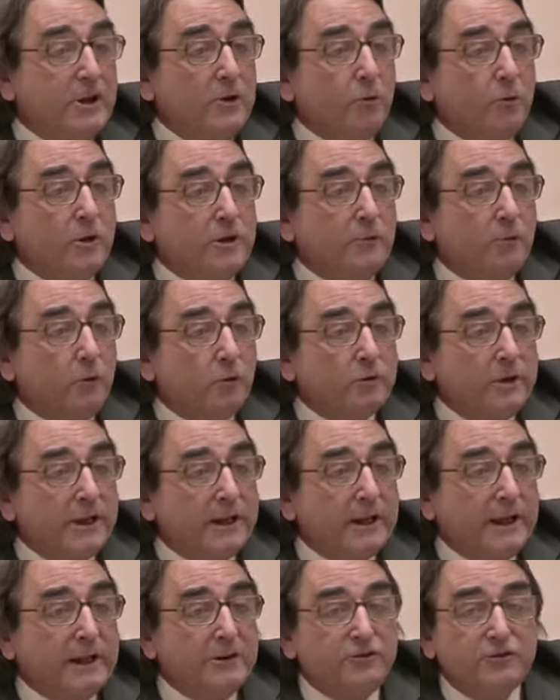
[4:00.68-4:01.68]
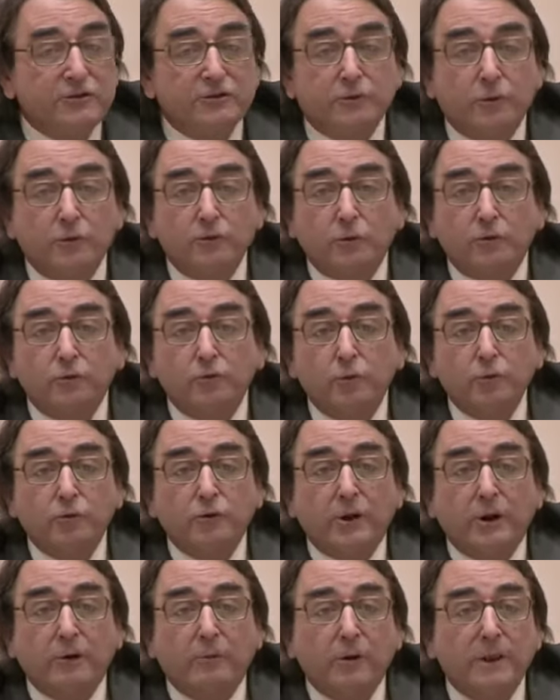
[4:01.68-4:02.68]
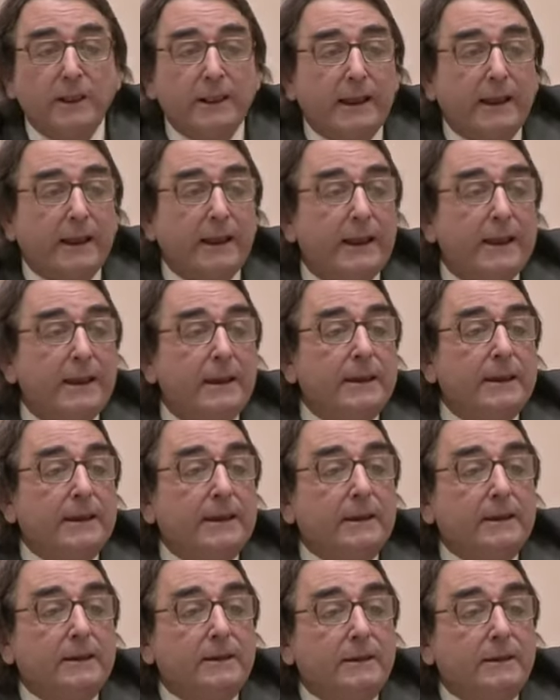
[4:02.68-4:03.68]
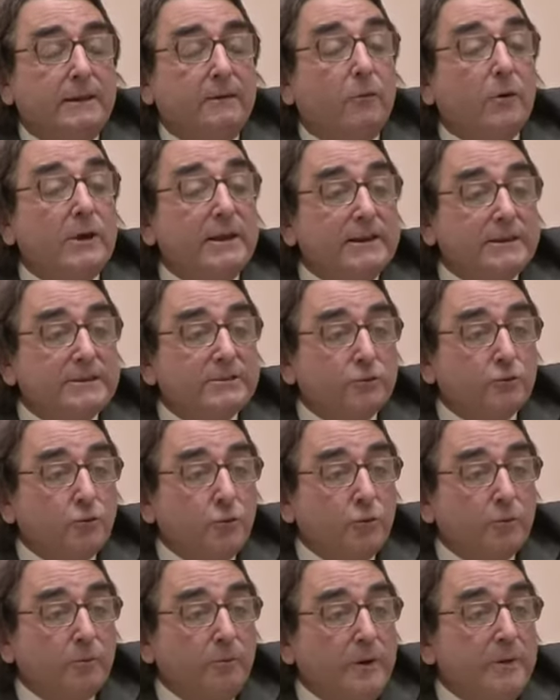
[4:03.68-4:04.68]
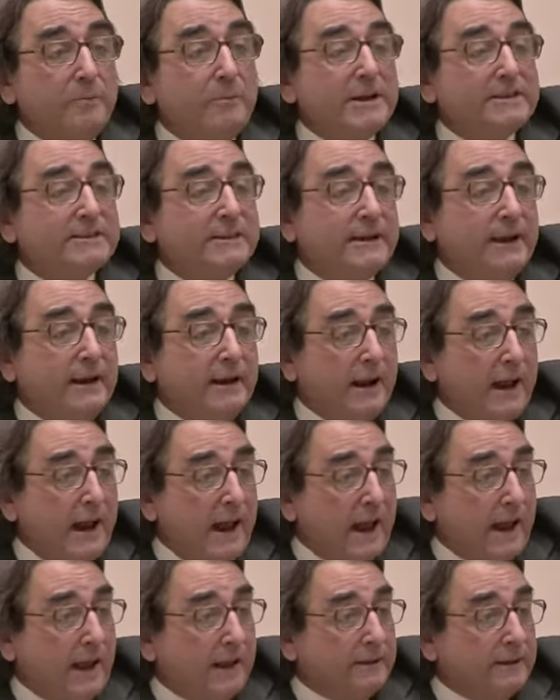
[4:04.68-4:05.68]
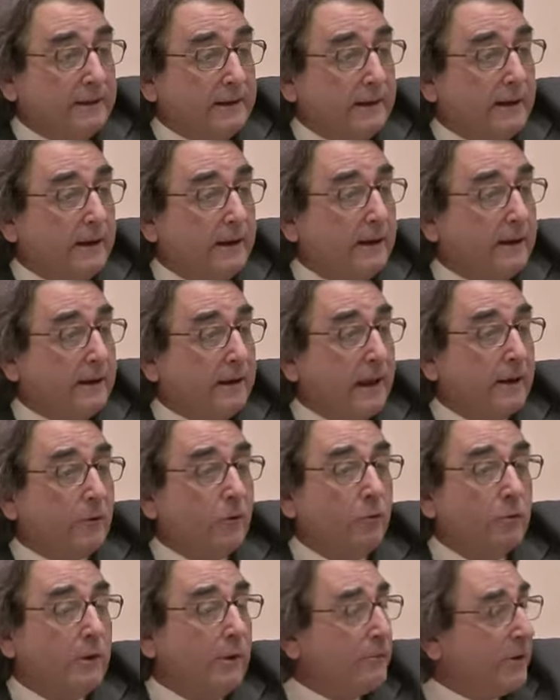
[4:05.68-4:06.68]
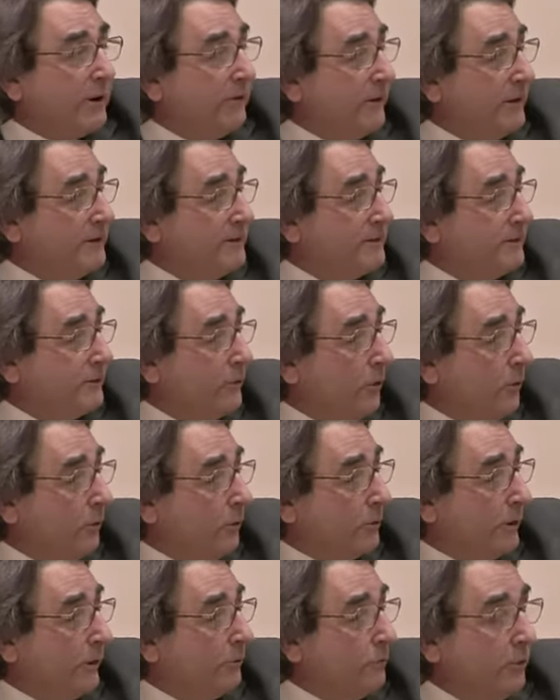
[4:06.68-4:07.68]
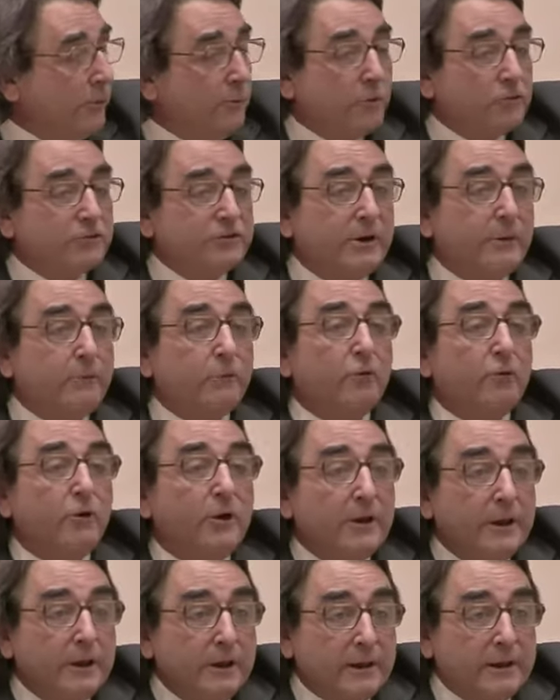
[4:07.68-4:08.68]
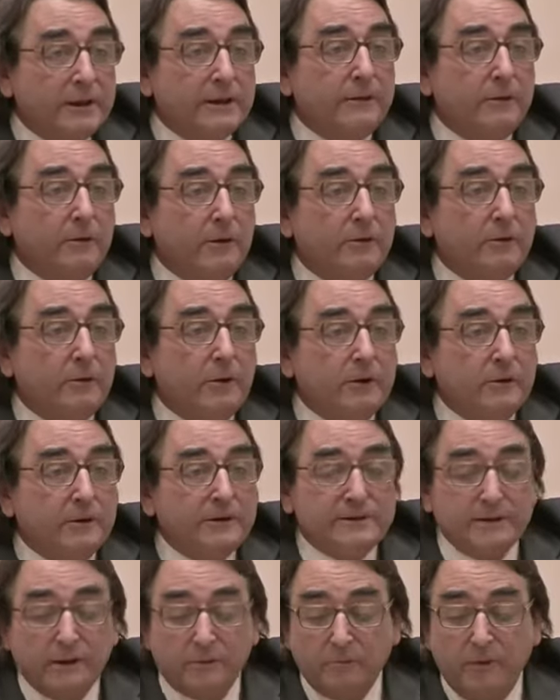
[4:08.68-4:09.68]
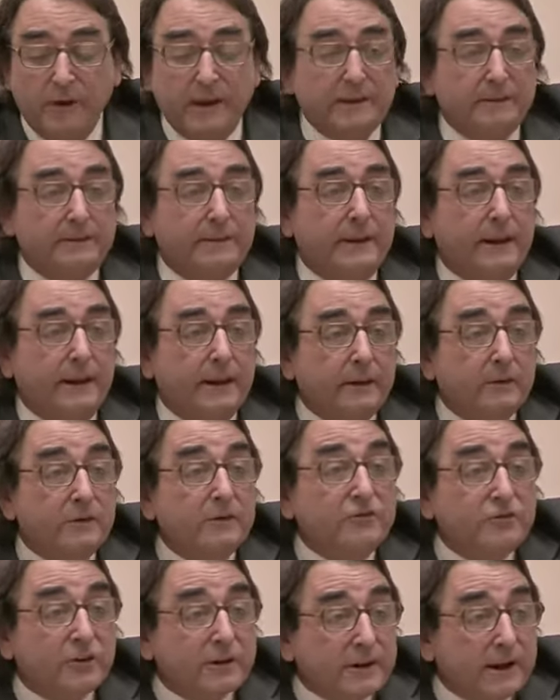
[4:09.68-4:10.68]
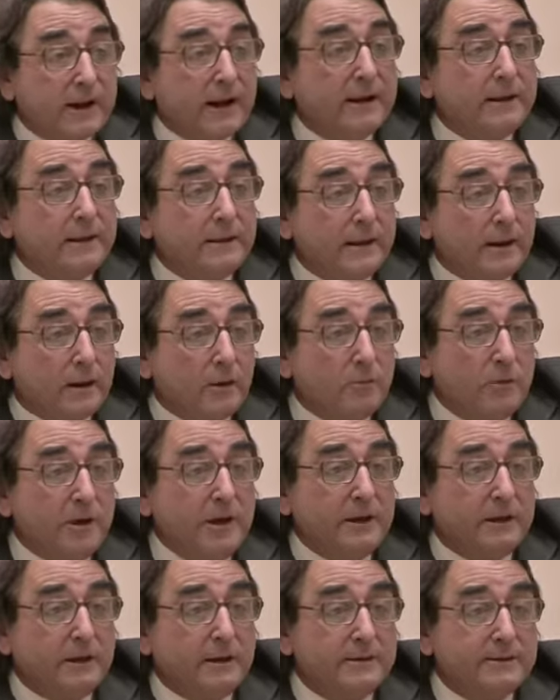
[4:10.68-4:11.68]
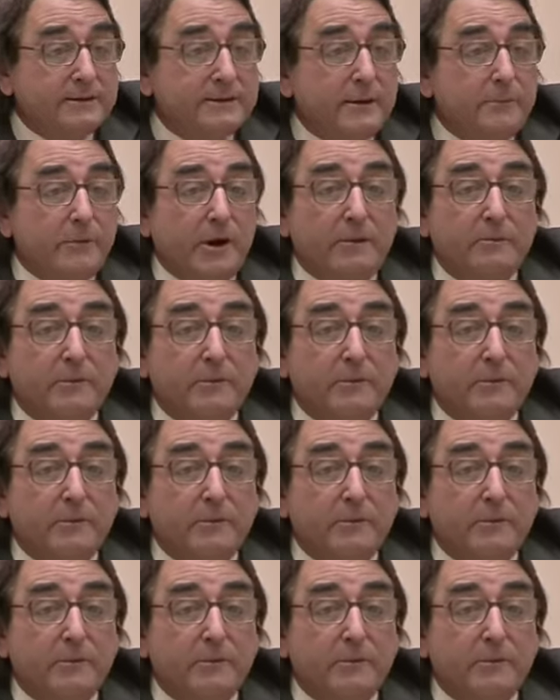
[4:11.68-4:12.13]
disturbances, they're sort of covered over rather than as trying to understand these problems at the roots with their family and society.